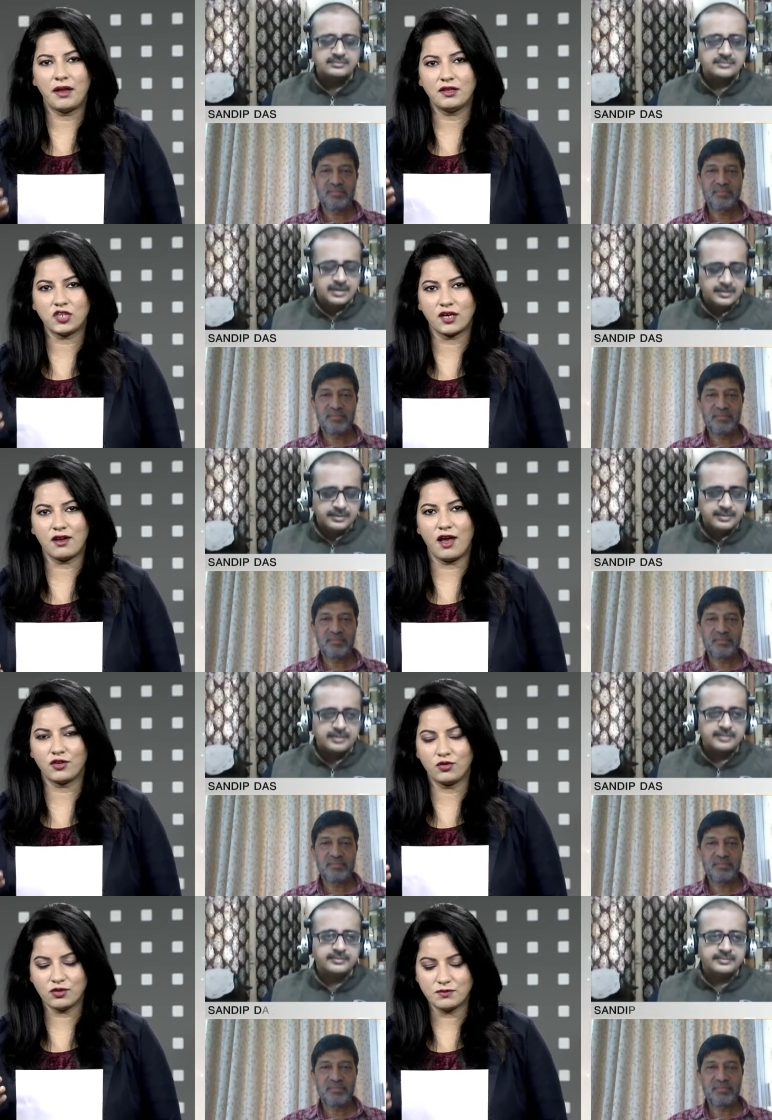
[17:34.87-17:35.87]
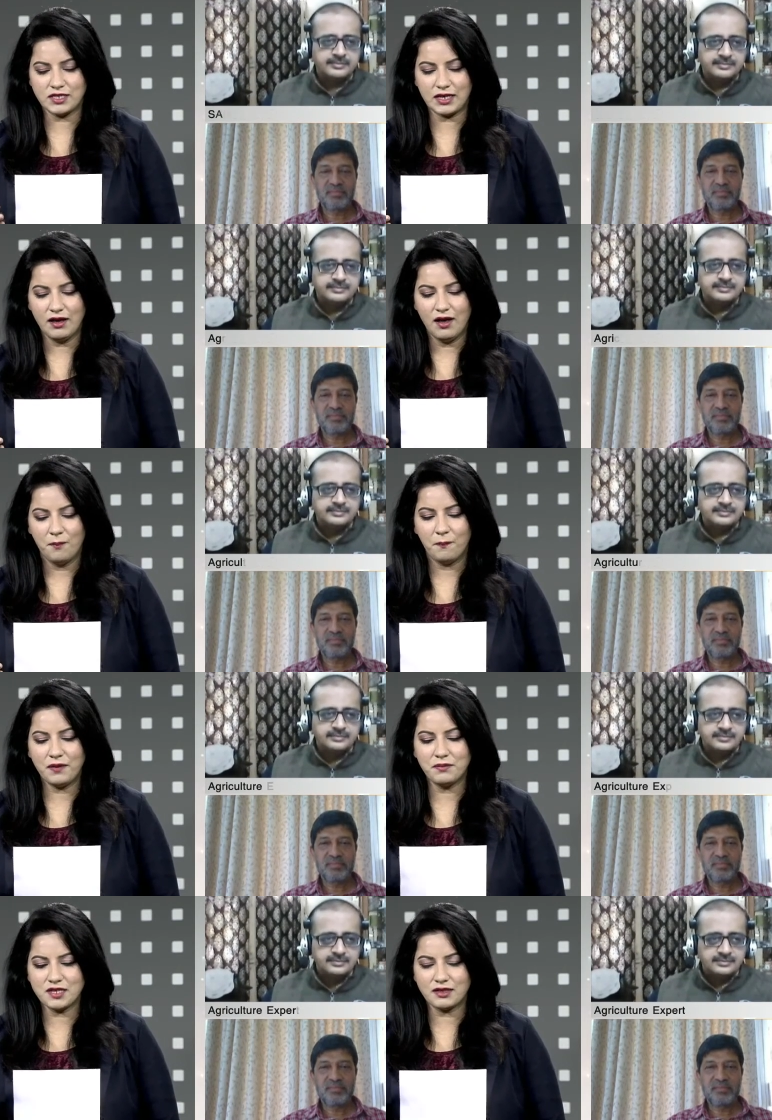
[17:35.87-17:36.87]
Speaker 1: by the Shankar Lal Guru Committee.
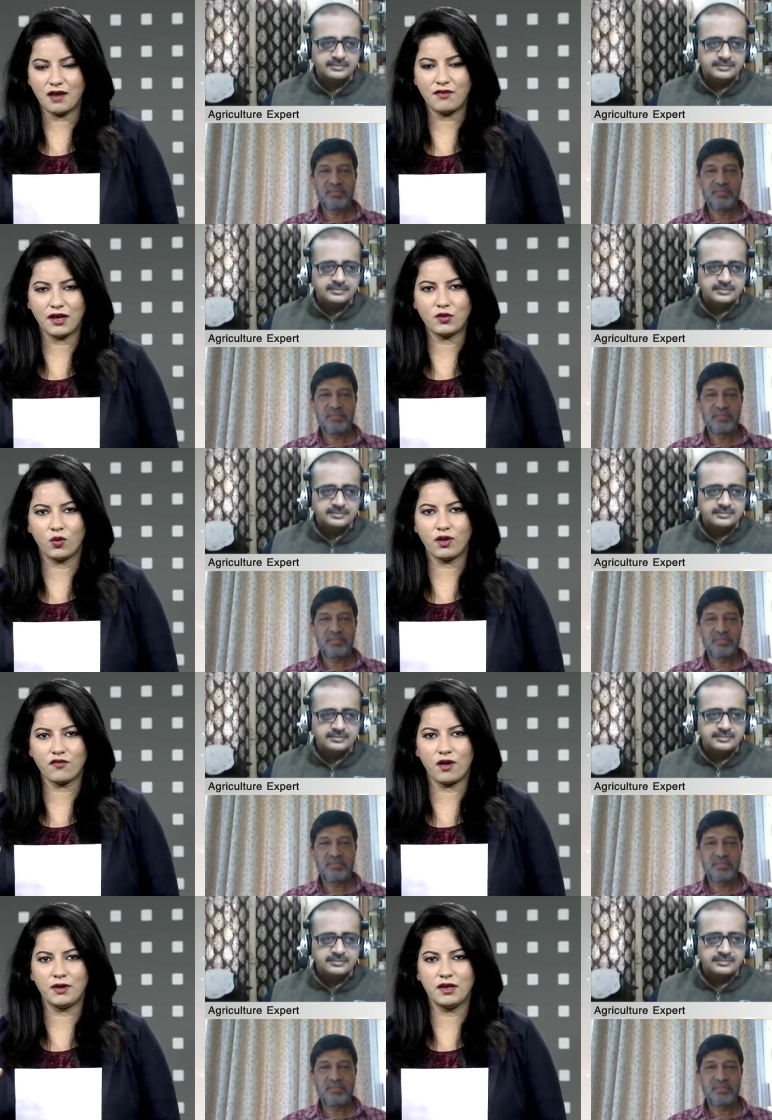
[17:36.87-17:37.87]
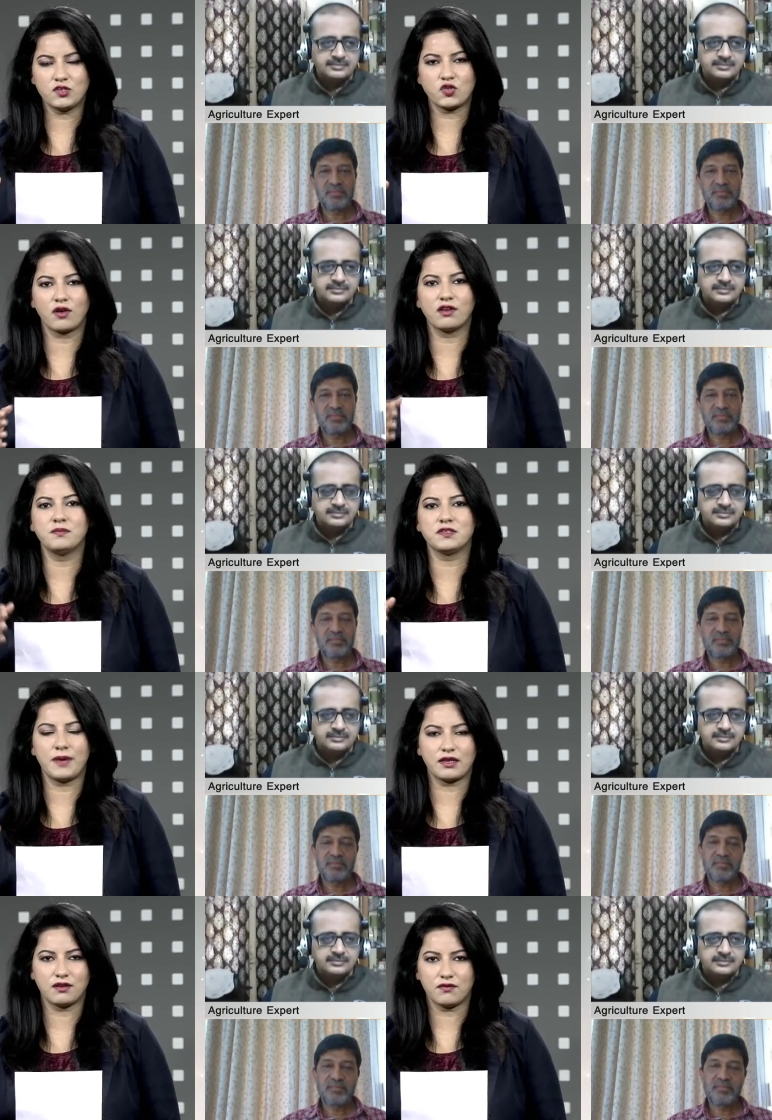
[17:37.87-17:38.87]
But Mr. Dalwai, talking from a historical
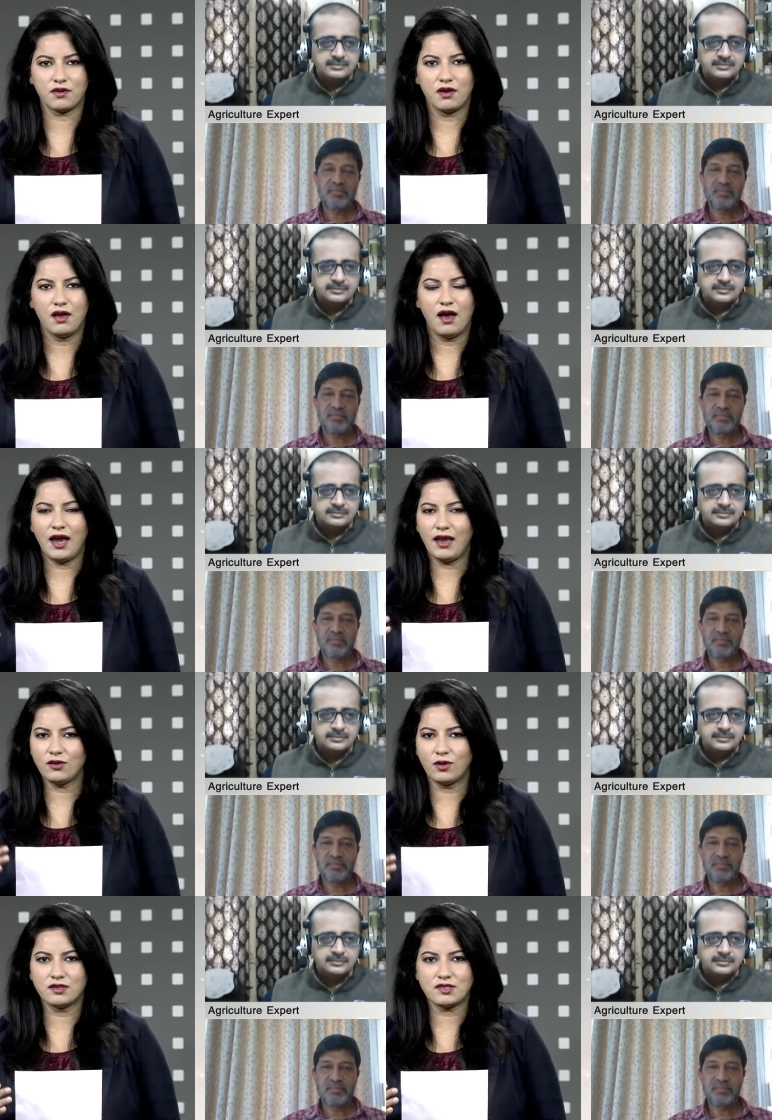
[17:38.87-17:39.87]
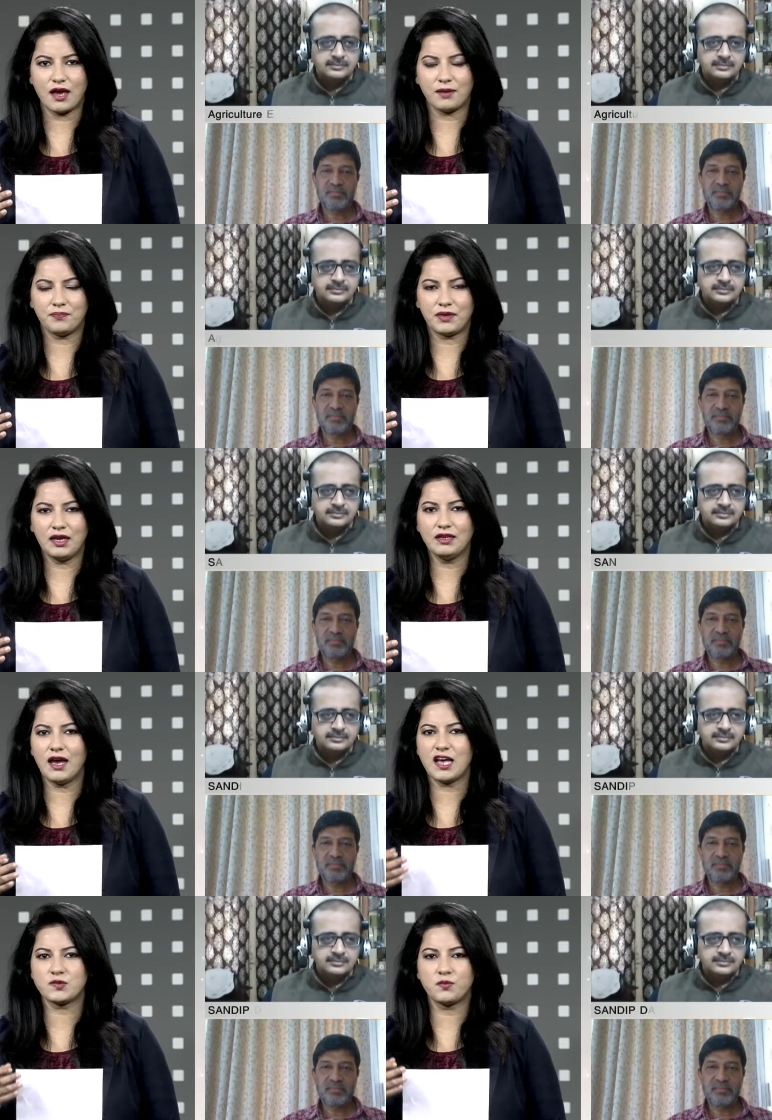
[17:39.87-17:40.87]
perspective, I'd like to understand,
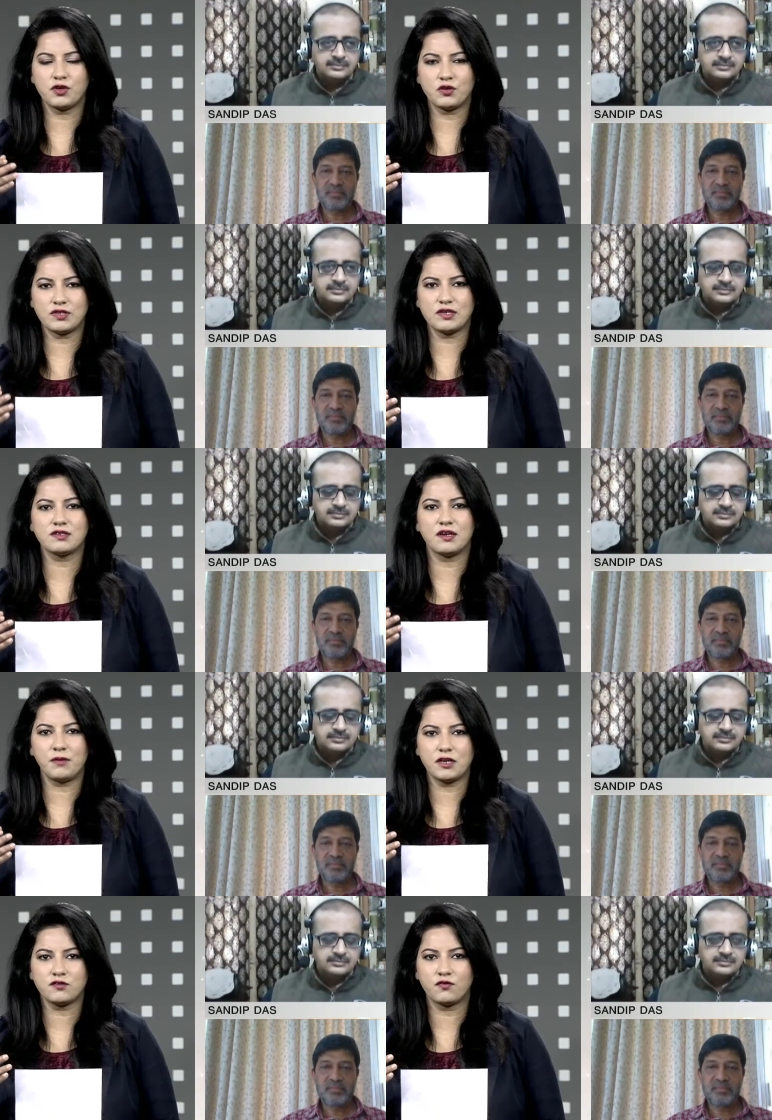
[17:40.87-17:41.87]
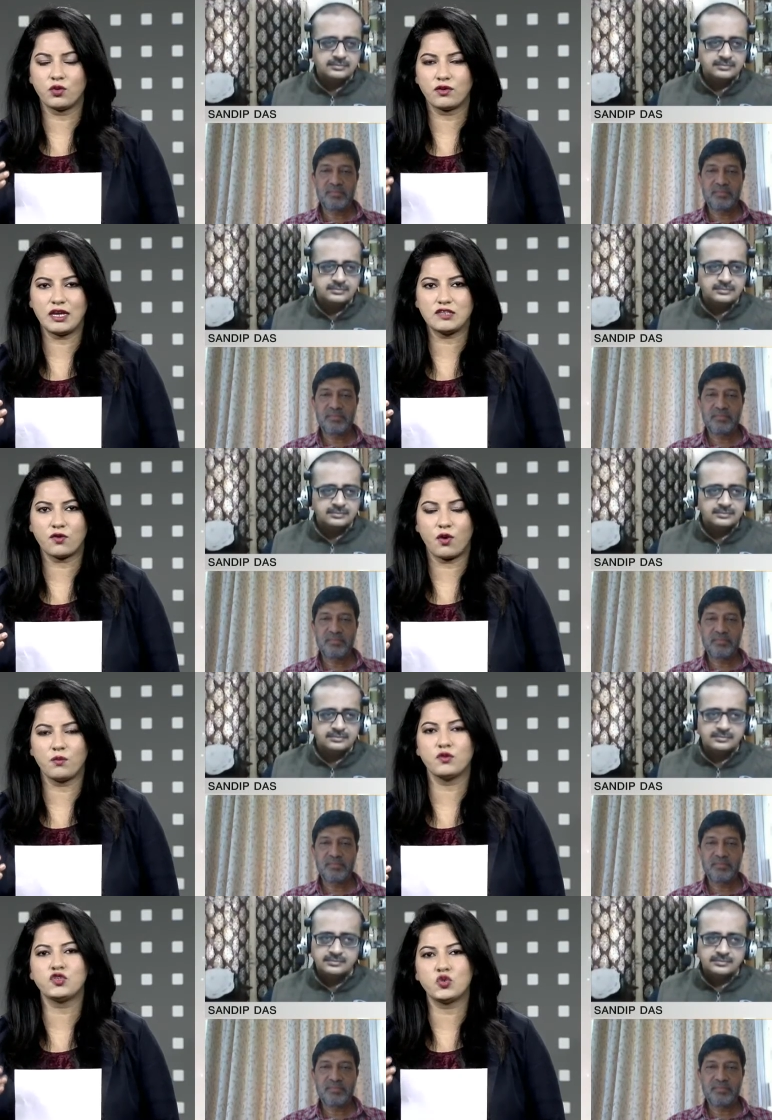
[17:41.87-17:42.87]
India has been producing surplus food grains for
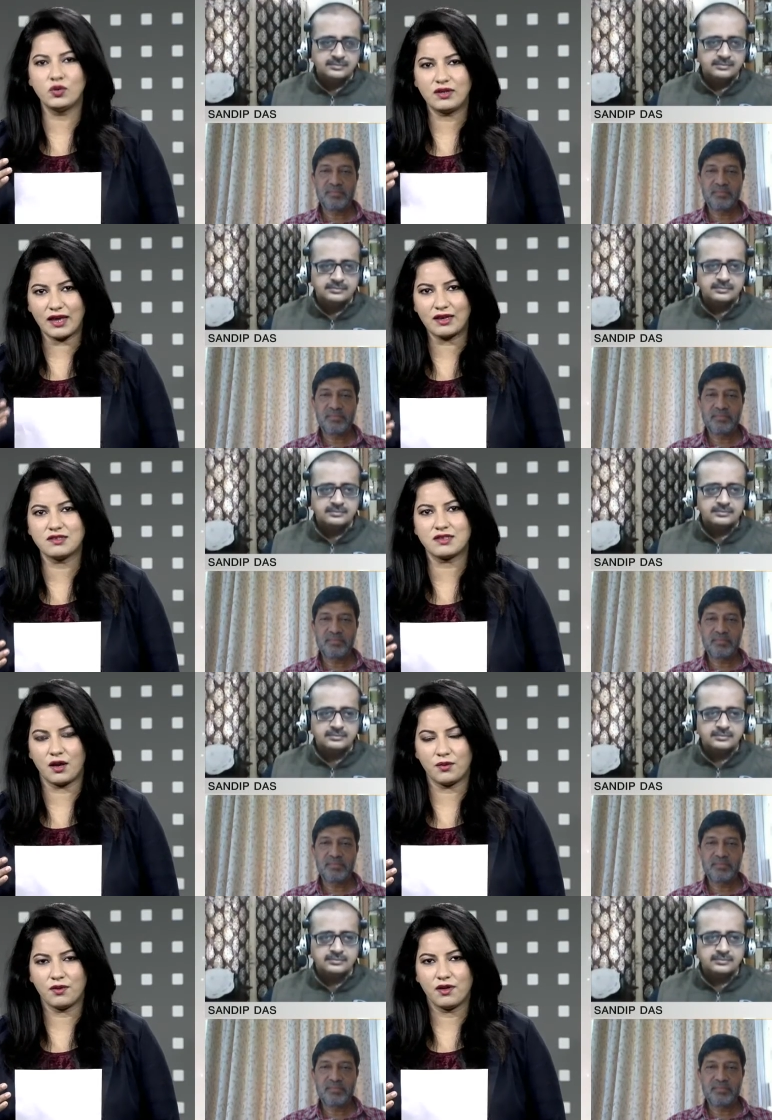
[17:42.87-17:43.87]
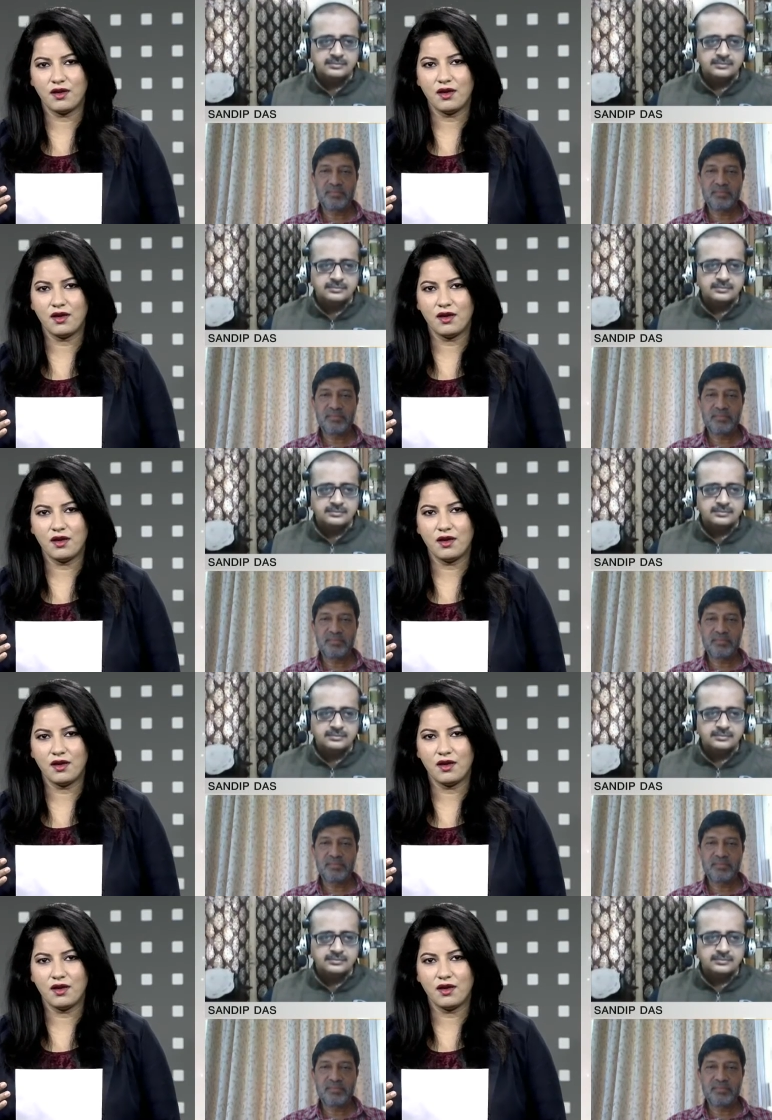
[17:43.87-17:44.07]
almost two decades now.